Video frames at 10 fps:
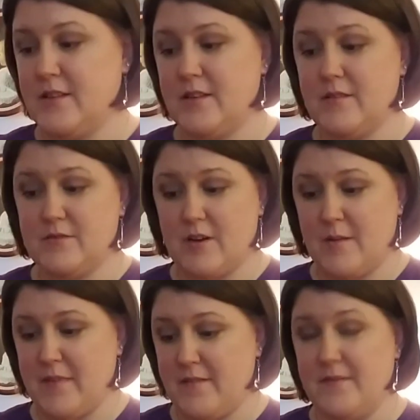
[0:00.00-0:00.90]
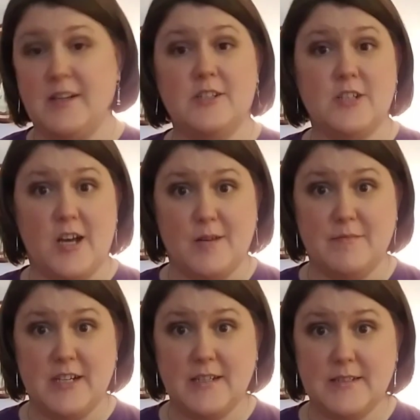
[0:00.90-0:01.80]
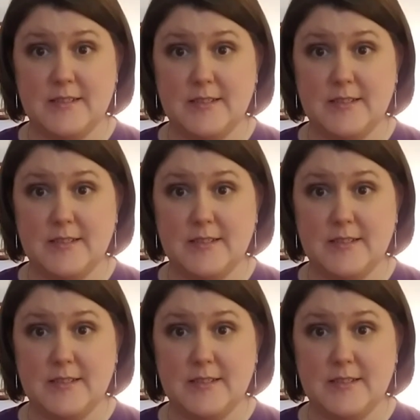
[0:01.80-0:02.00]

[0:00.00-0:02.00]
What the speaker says: those are all my finished objects.